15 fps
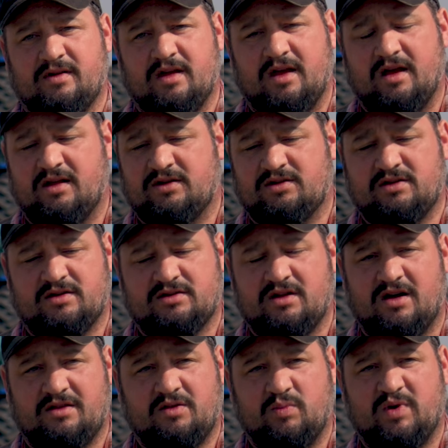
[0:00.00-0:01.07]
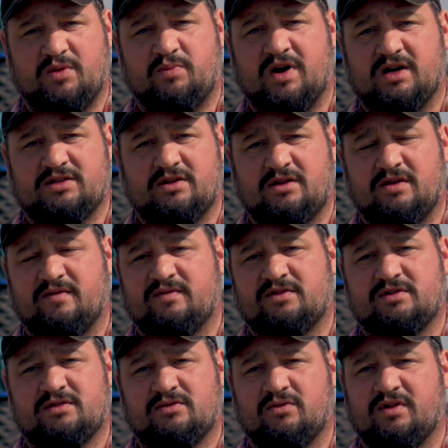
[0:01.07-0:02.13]
there's, there's nothing but
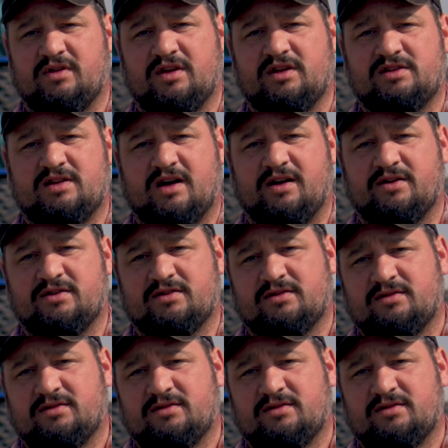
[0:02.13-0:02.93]
positives with these tires.